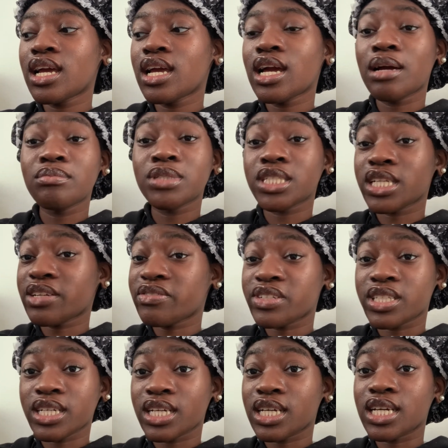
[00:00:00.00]
I'm just here for
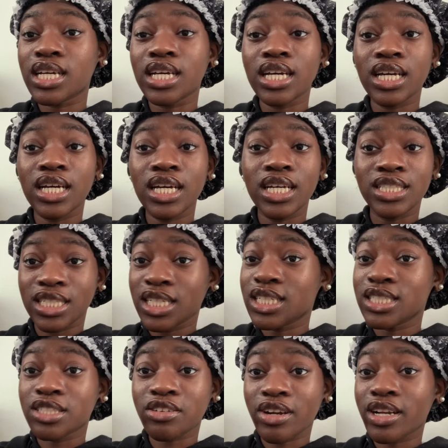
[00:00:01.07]
the
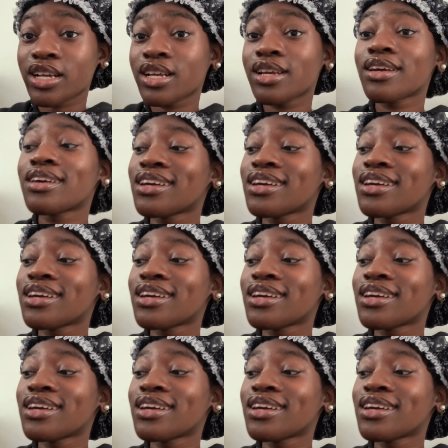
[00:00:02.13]
attendance credit.